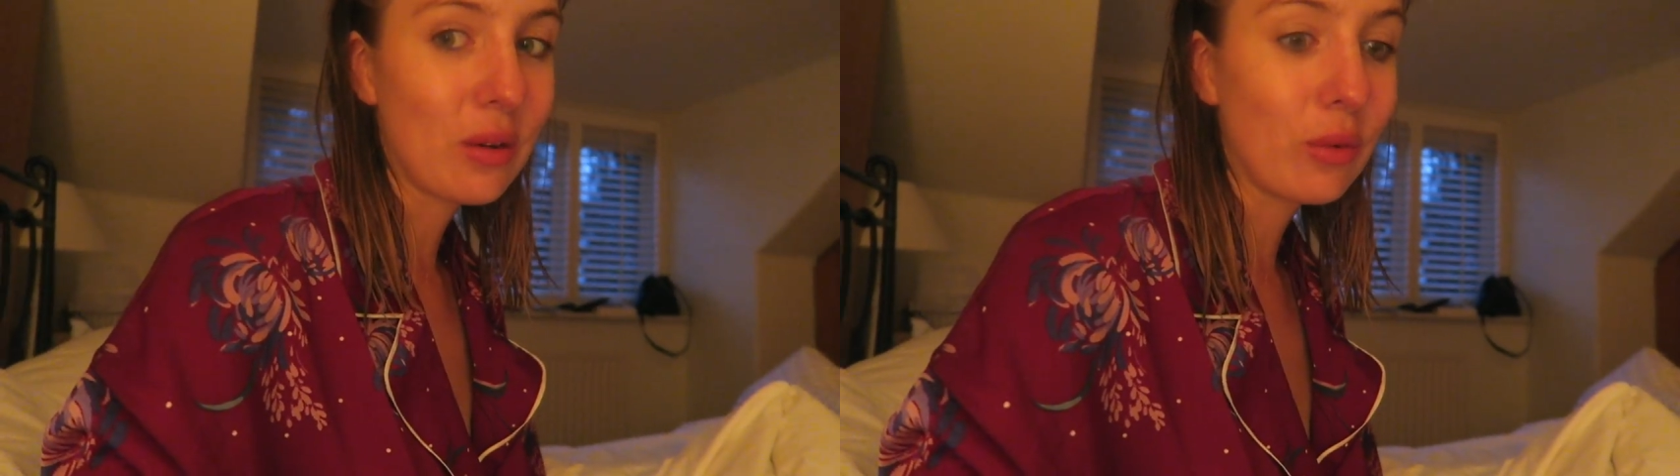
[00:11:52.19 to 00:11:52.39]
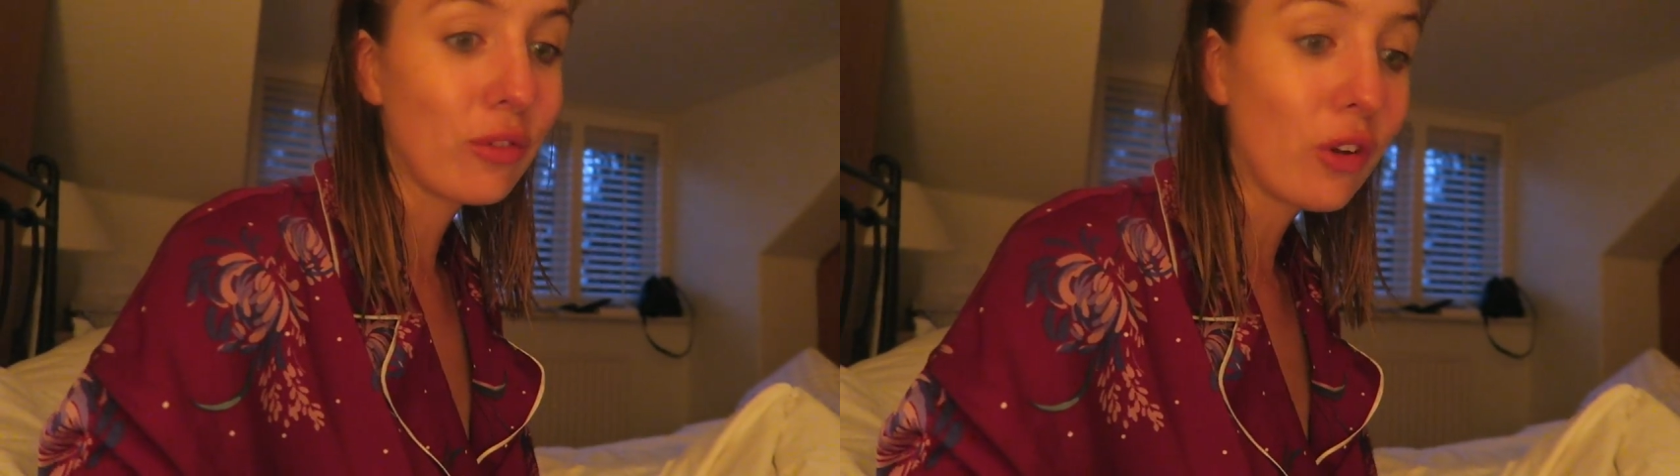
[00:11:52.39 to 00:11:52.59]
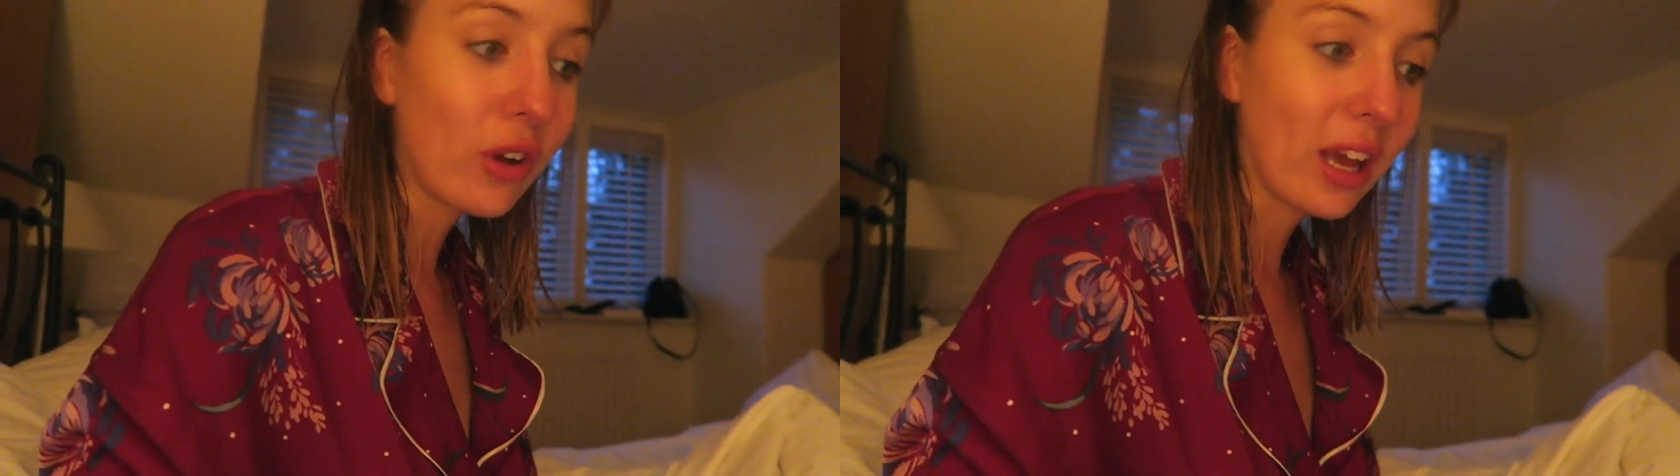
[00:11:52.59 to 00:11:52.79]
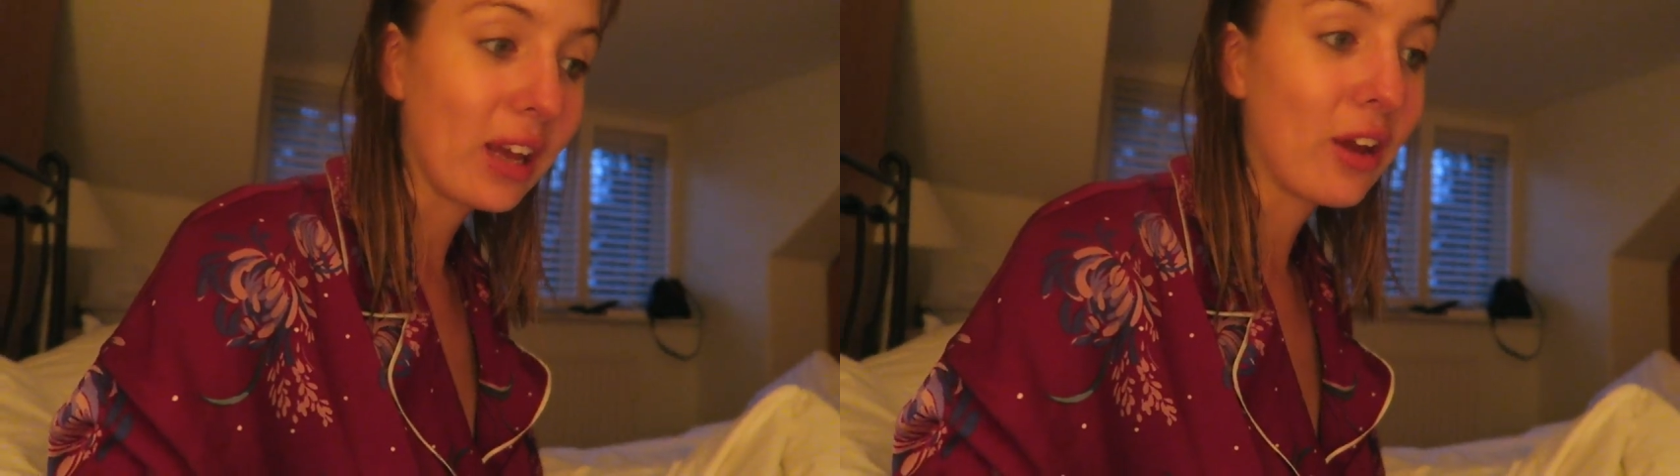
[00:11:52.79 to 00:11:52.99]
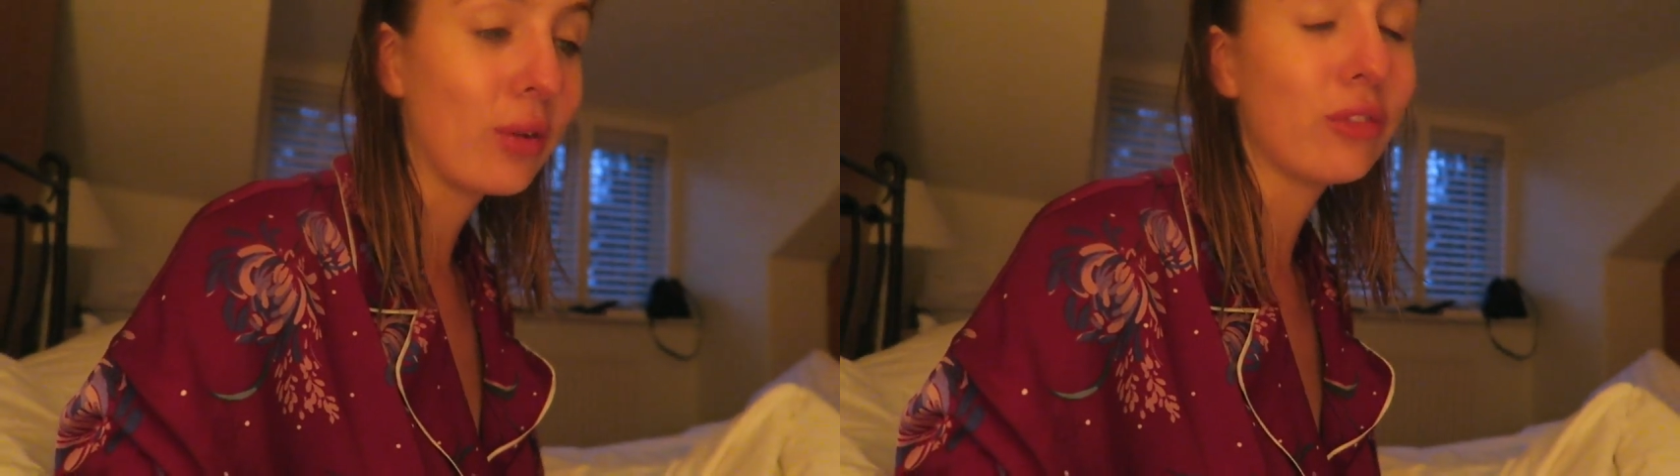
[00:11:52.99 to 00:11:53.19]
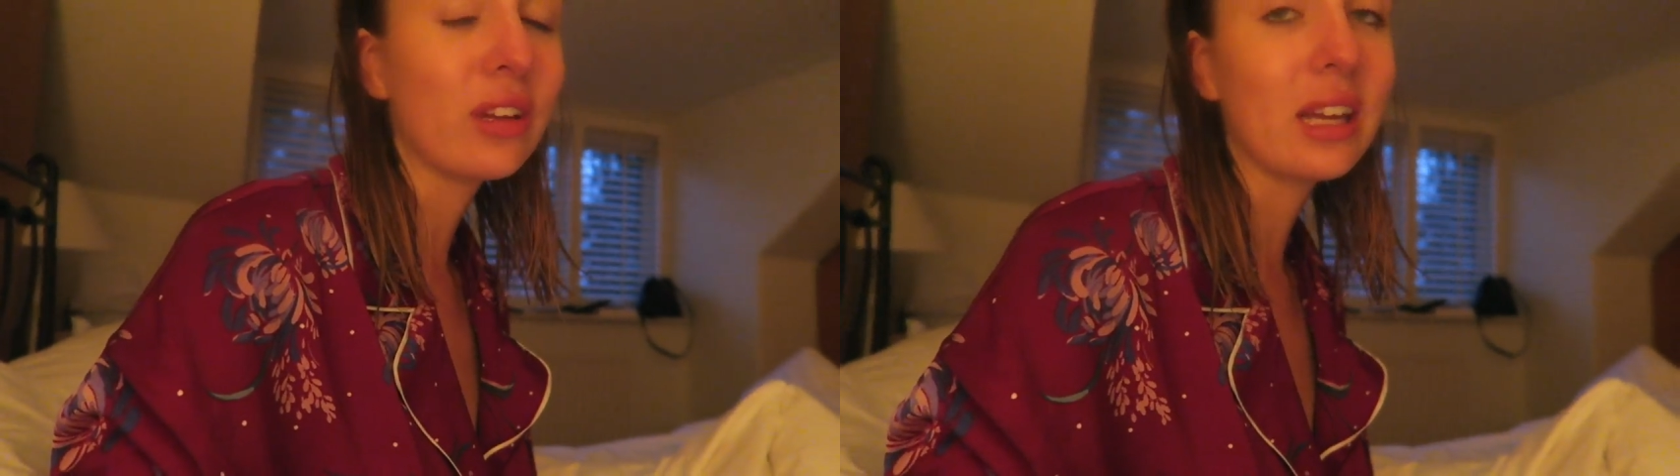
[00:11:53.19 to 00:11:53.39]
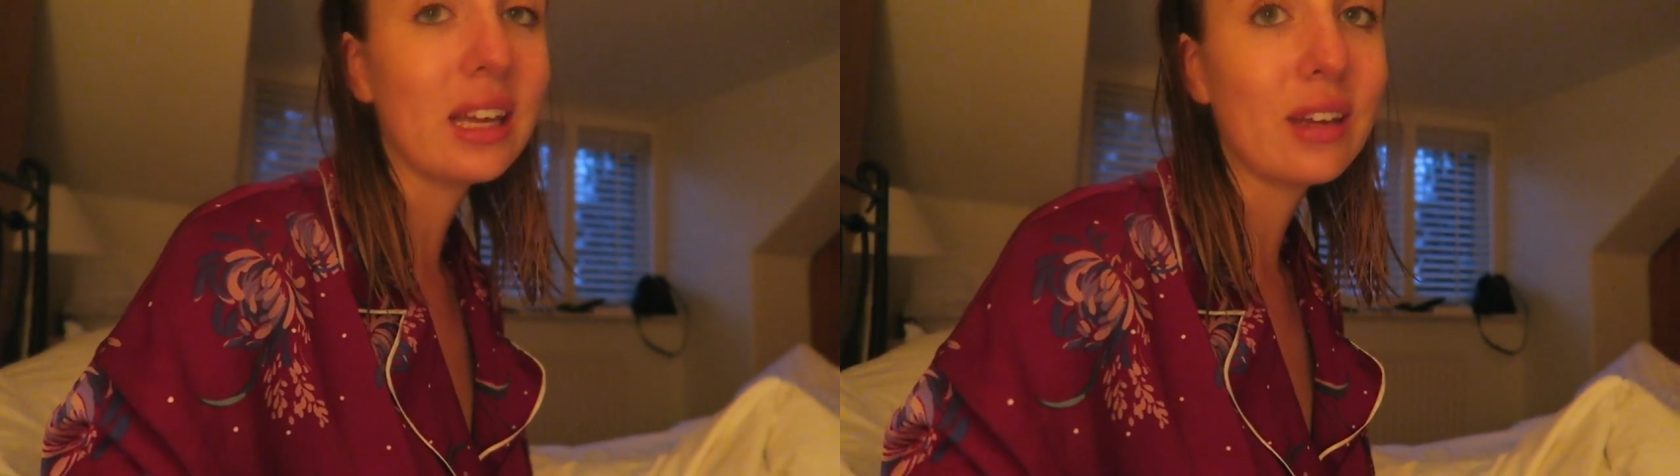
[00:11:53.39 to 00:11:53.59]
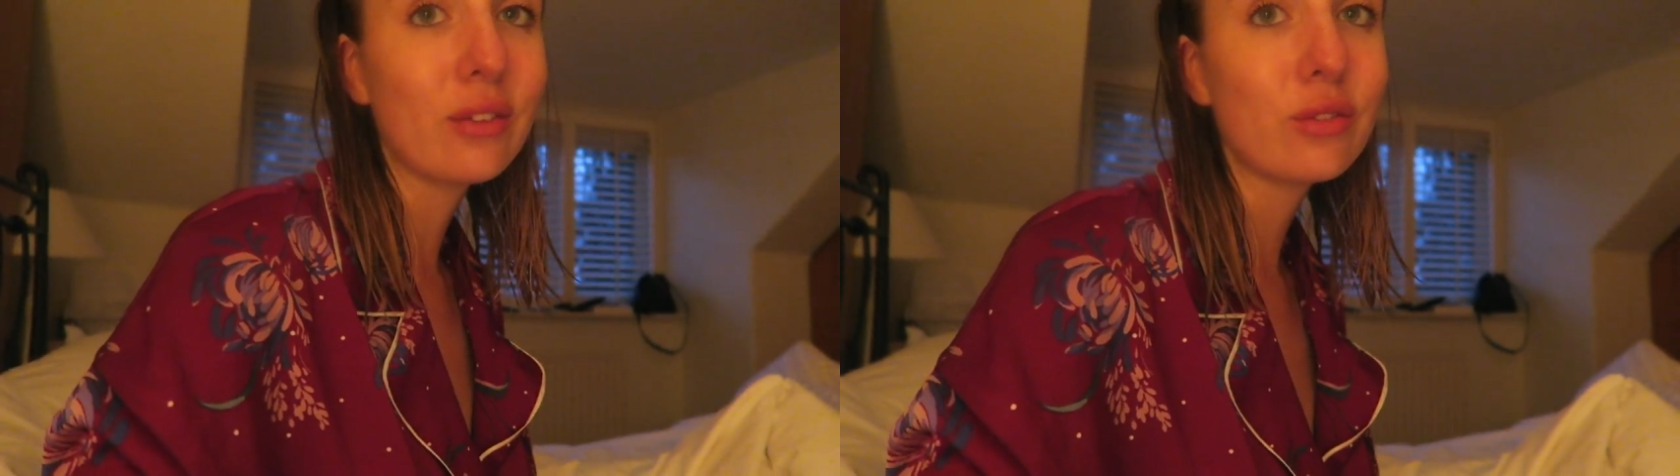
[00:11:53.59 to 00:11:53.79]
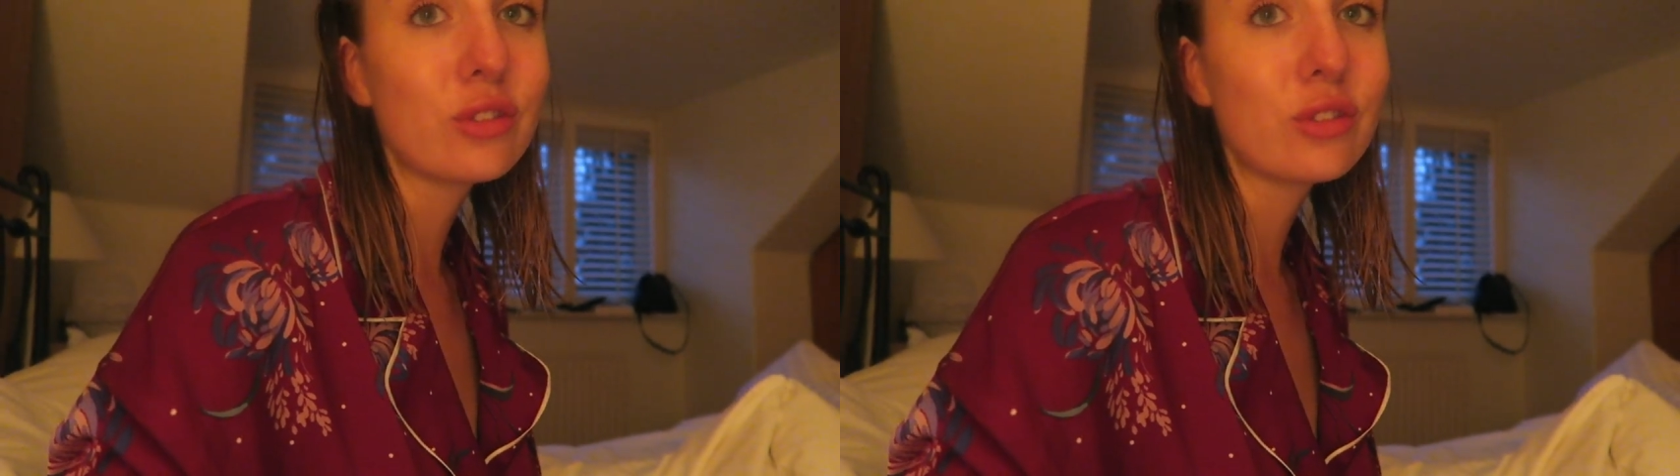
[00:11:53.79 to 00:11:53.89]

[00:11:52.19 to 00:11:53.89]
will vlog it and hopefully